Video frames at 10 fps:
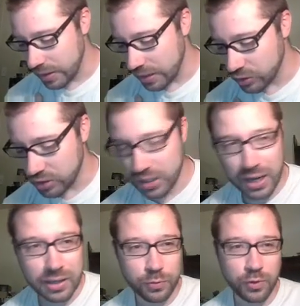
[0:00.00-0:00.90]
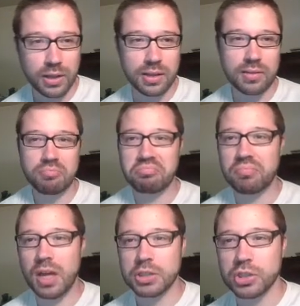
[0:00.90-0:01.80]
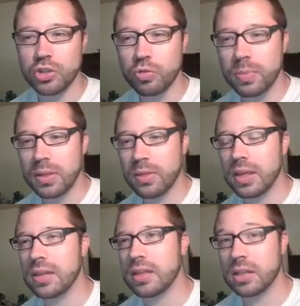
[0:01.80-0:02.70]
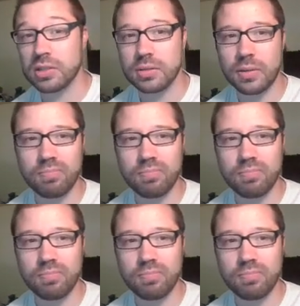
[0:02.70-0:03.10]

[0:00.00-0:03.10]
It's just kind of a stupid thing that can,